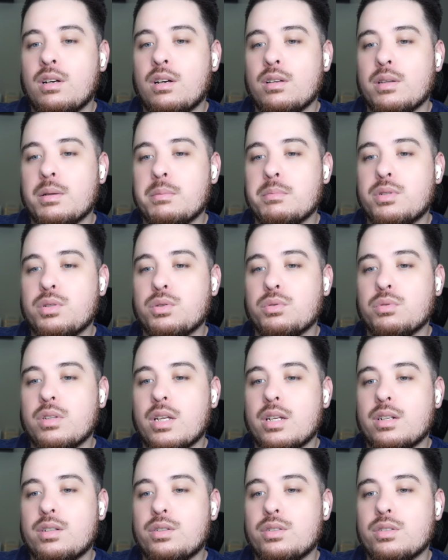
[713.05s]
on them two
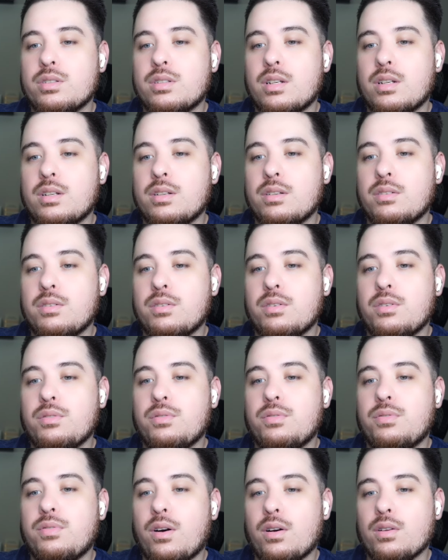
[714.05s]
letters than
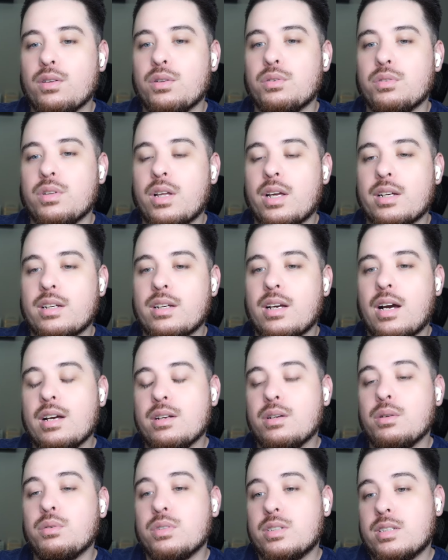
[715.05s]
follow like
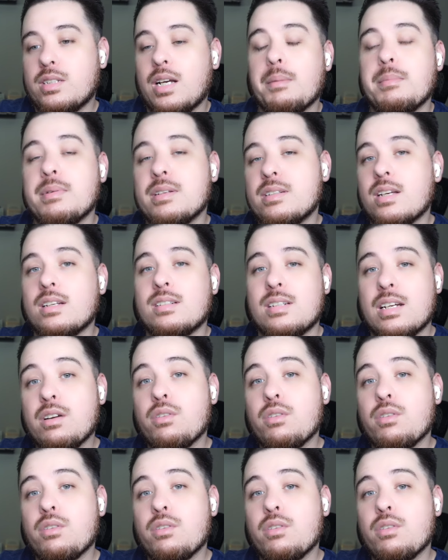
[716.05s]
I know what Simon says.